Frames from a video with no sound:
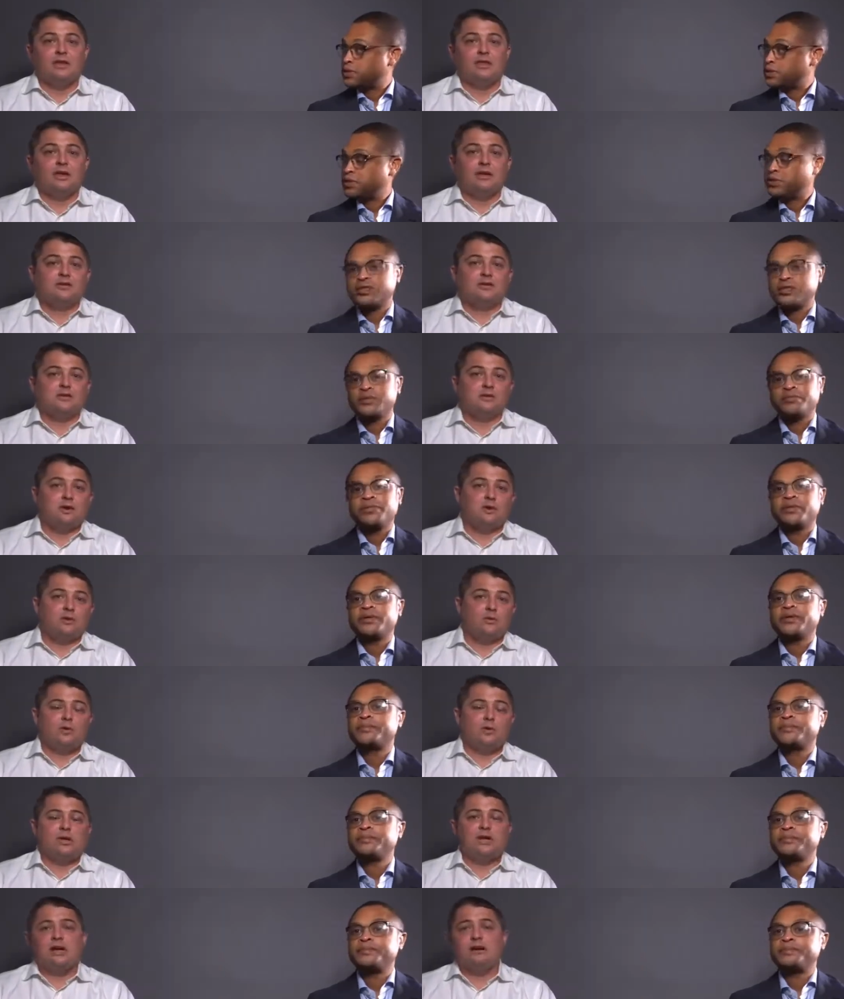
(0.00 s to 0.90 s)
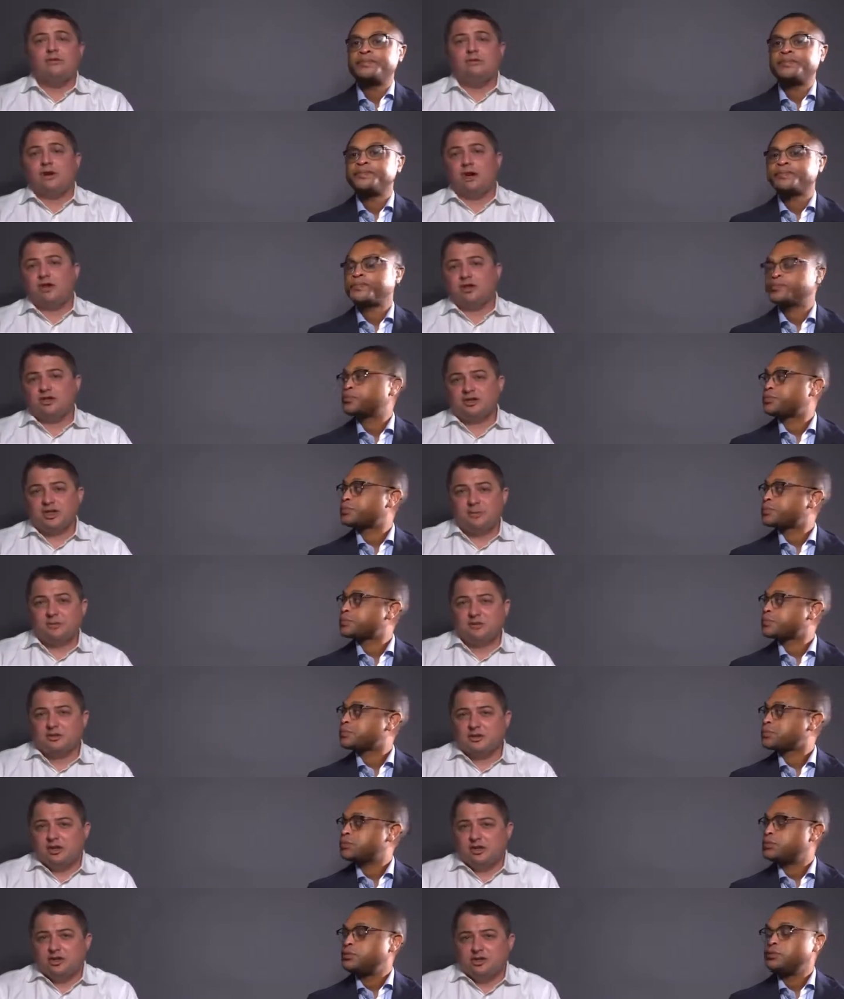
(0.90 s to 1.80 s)
Speaker 1: Thanks. We have Aisha
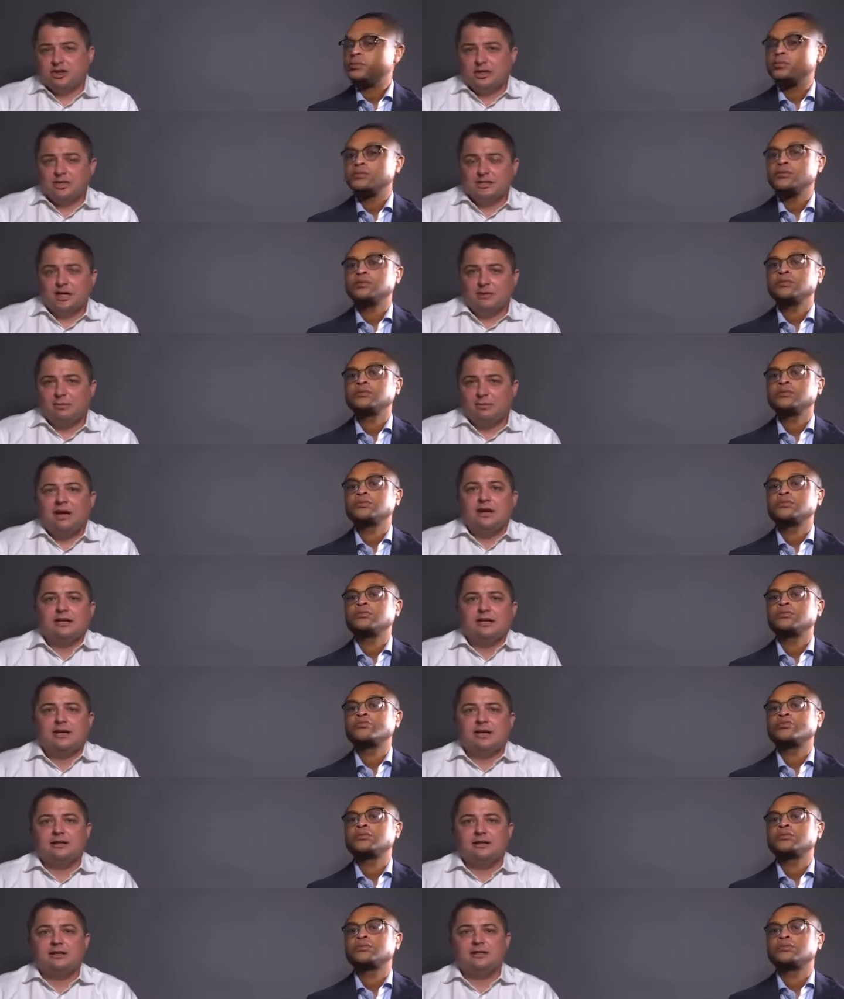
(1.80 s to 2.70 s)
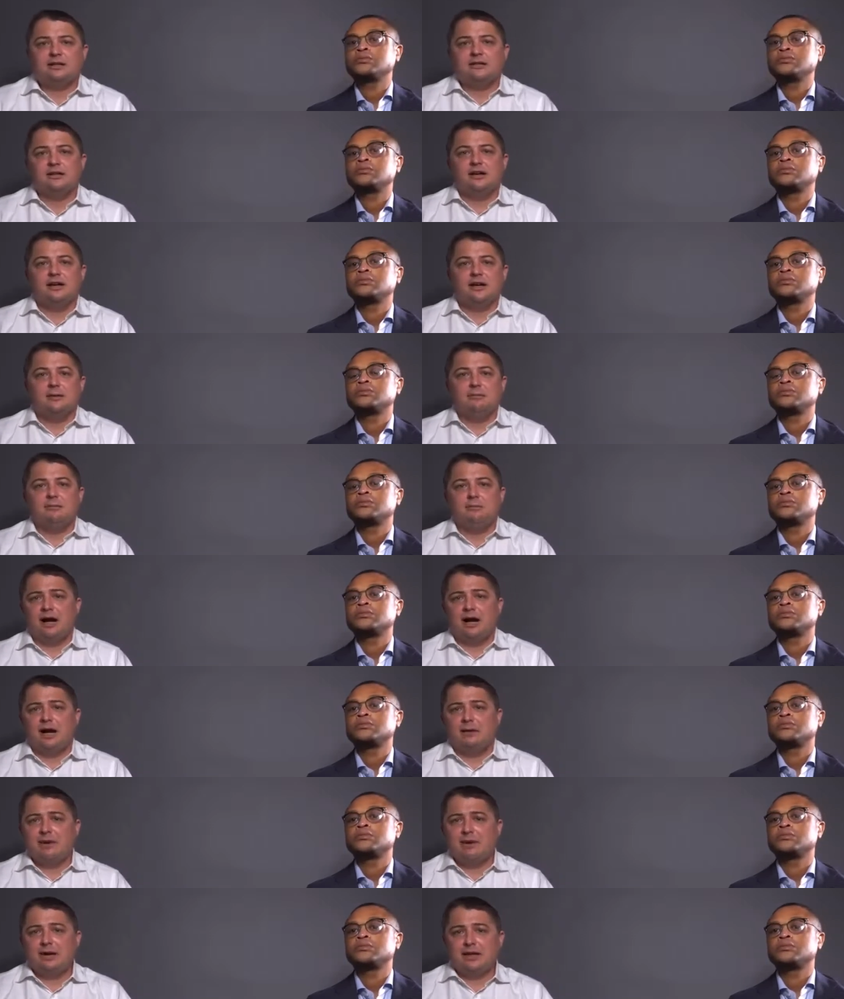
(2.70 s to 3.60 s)
Samsudin. She's our mining analyst. Um,
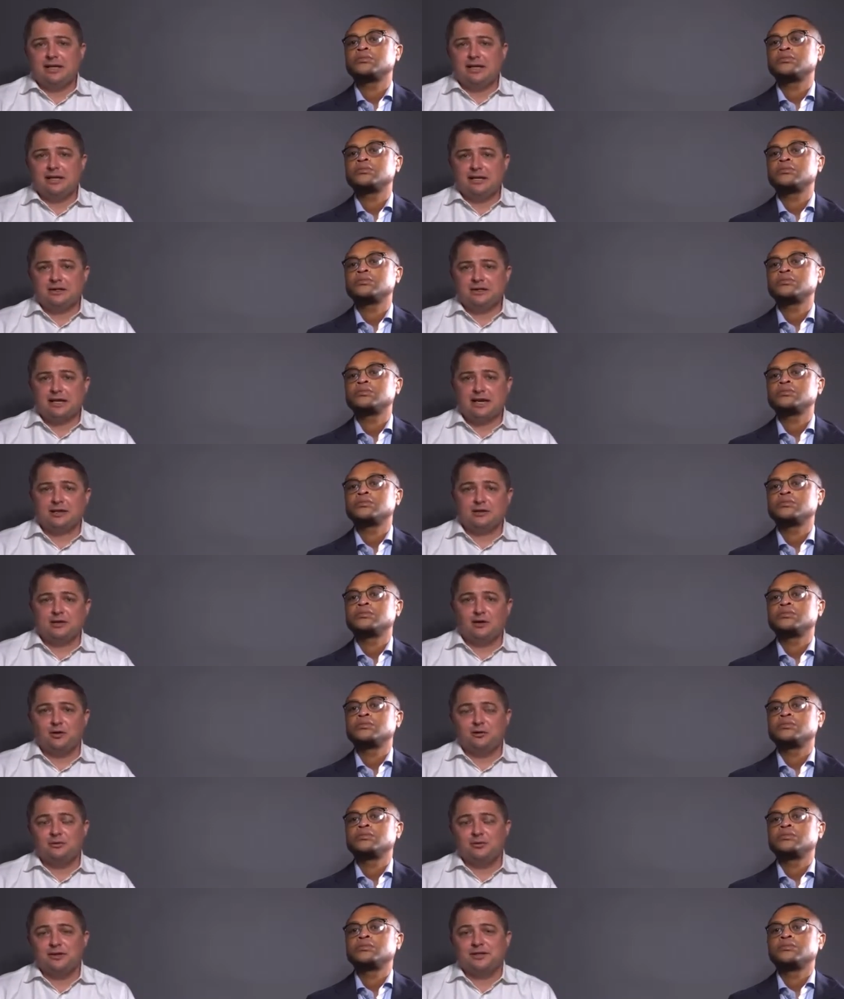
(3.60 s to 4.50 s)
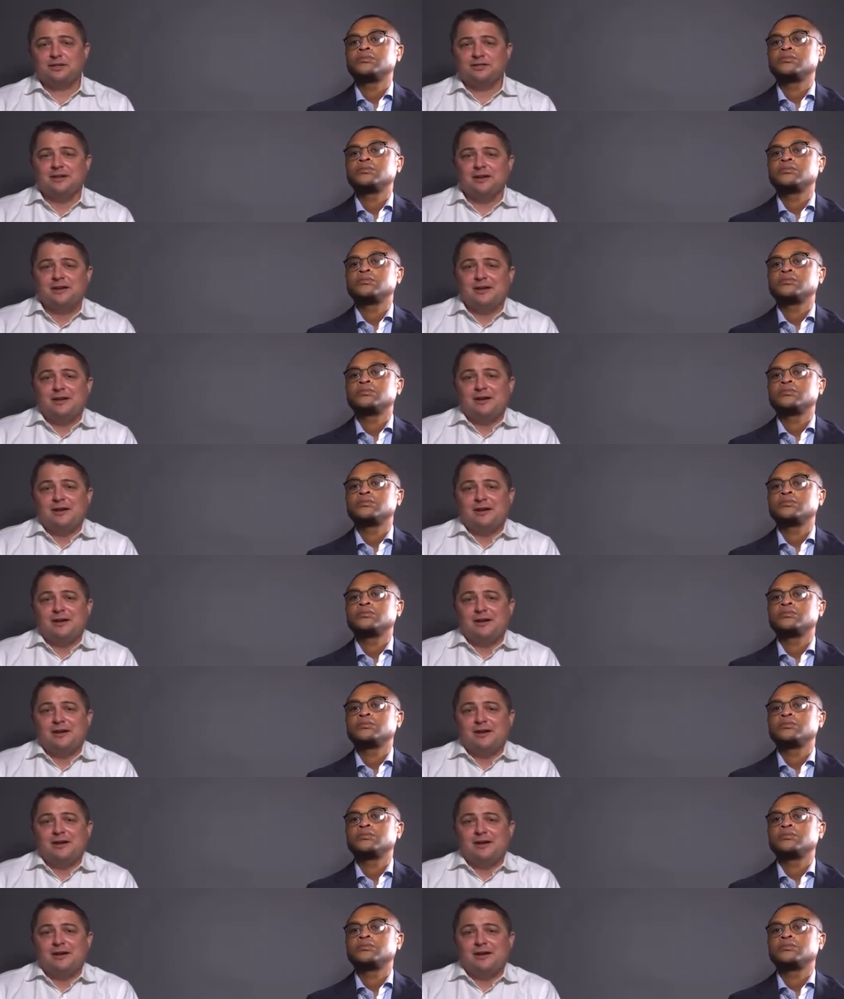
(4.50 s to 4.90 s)
I'm mainly tagged along for this.